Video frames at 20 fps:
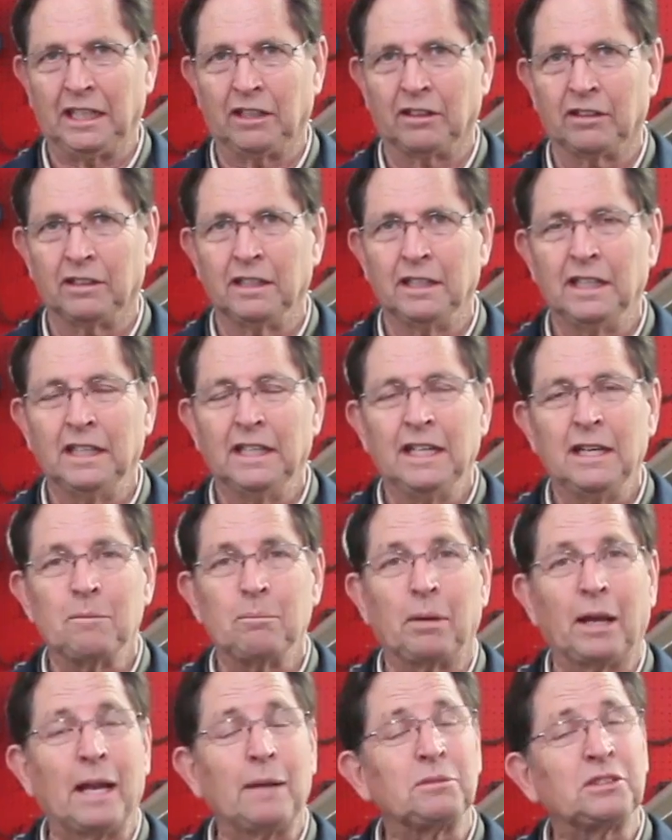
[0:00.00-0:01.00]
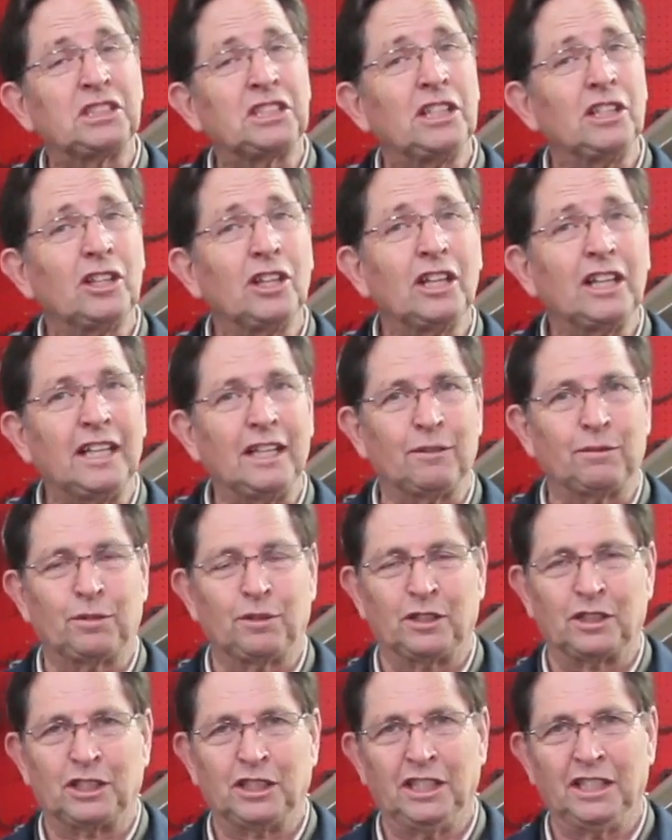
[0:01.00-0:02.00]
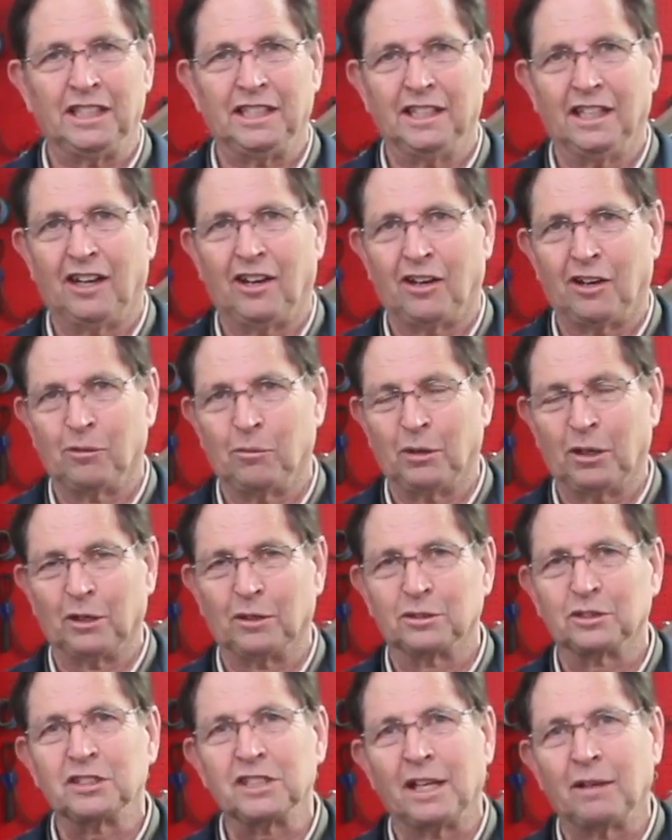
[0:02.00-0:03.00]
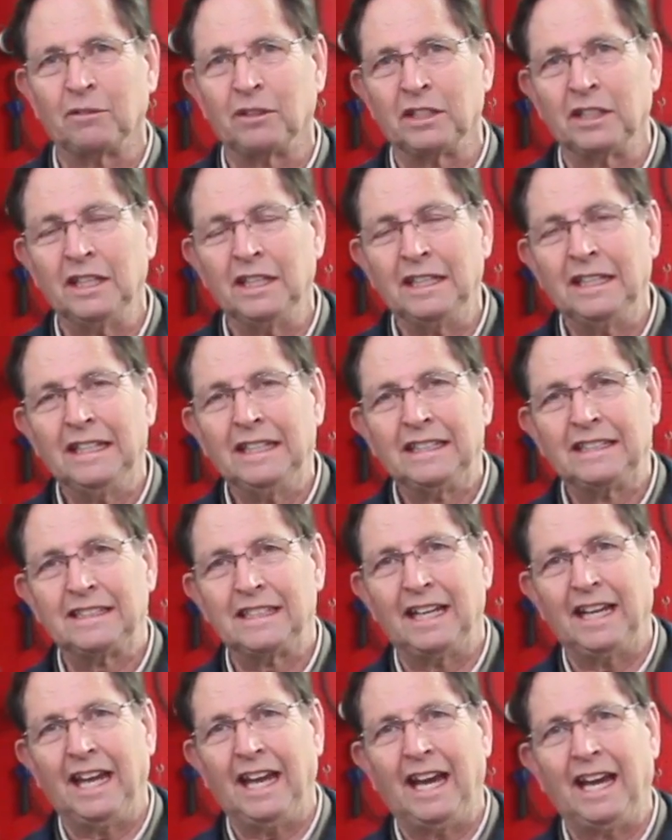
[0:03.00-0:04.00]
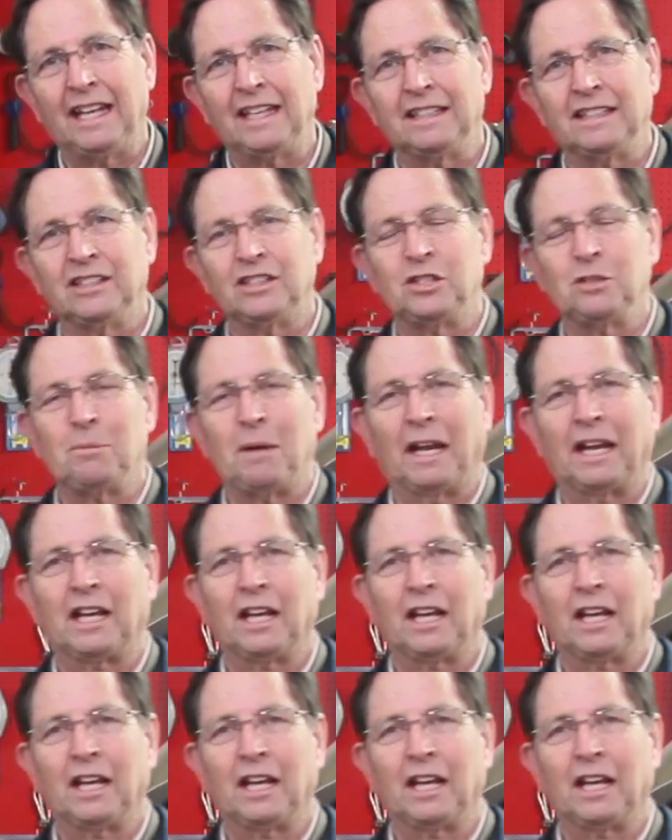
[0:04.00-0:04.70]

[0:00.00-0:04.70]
here, but I'm still looking for a good R107 to add to my